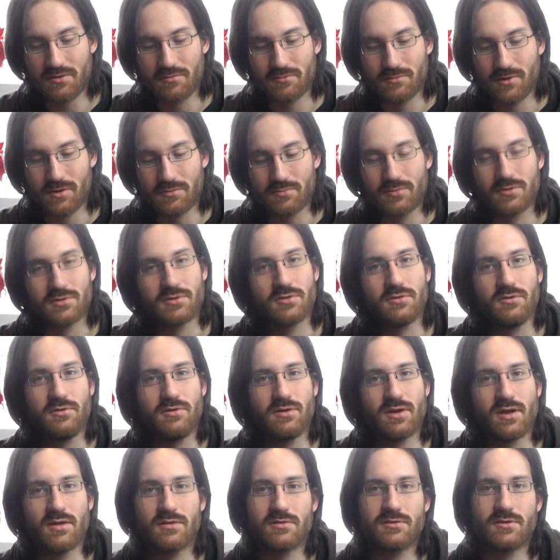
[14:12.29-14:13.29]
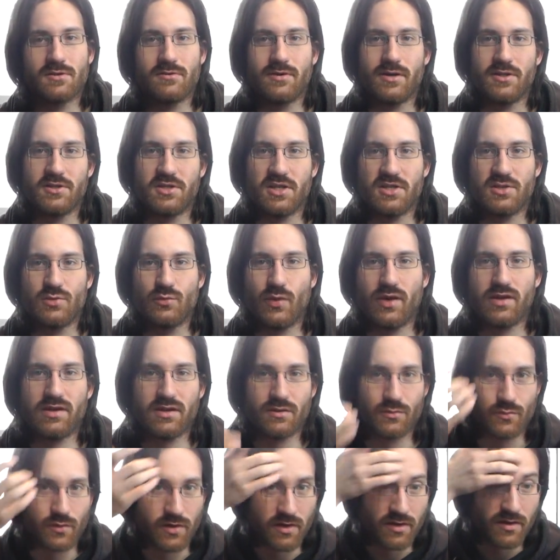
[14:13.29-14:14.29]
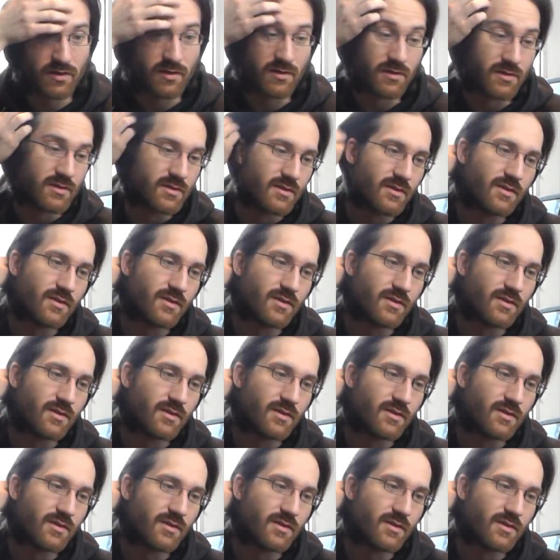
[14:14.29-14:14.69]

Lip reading: what was good, and so I just went in with